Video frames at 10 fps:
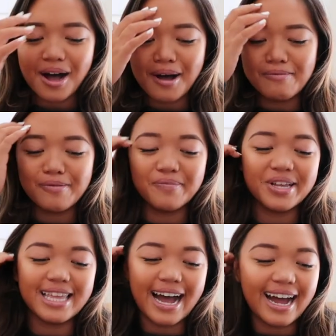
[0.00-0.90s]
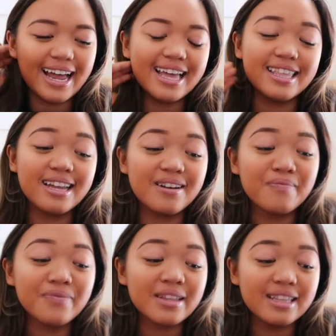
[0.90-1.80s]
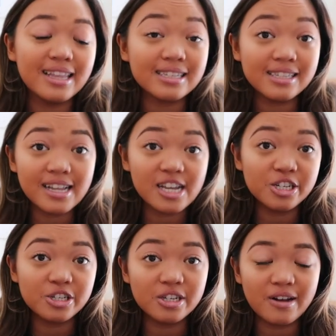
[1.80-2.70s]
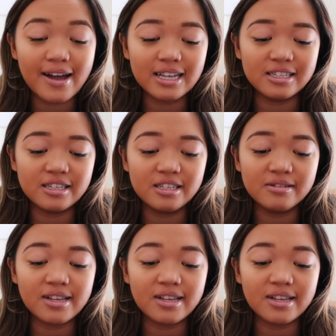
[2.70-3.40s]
Um, but yeah, and then the next thing that you should know at SDSU